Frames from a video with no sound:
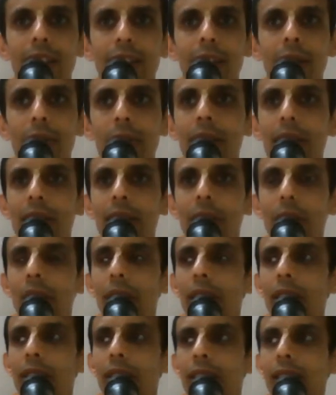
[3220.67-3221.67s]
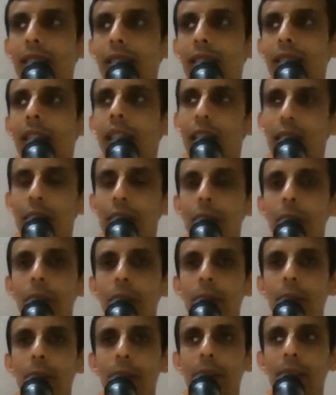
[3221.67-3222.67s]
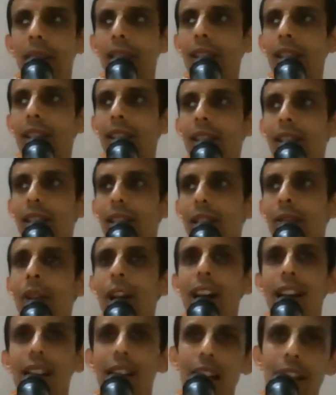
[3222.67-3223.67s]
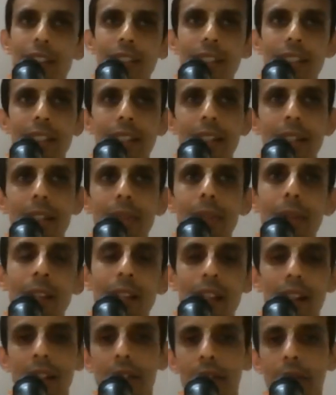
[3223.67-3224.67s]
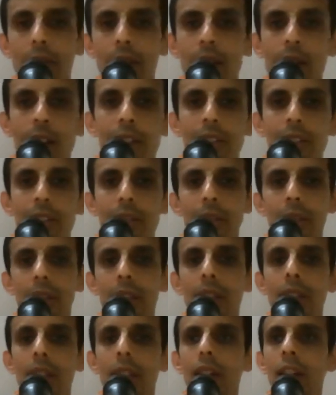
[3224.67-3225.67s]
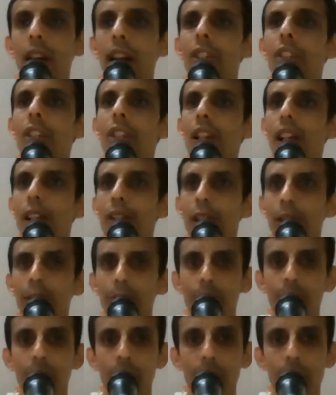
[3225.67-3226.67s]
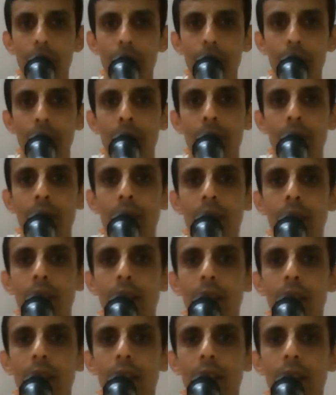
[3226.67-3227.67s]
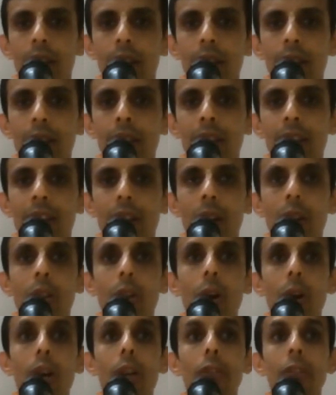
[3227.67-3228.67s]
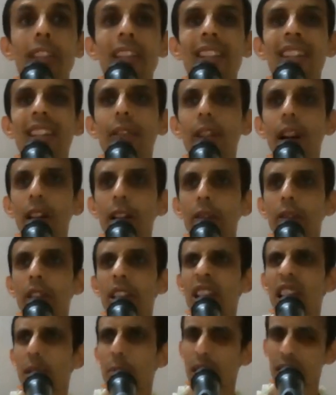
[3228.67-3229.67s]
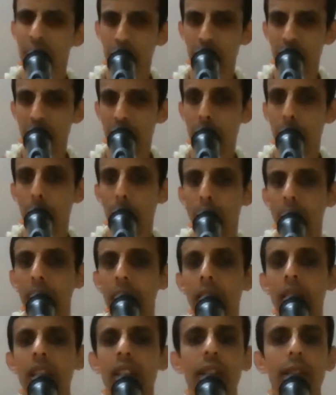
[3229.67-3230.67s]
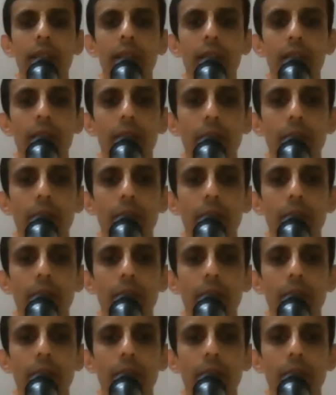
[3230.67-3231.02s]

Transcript: Now it is called as Kashi only. Varanasi. Varanasi. Varanasi. Okay. Kashi Raja. Okay. These are all called Viryaman. Viryaman is very potent.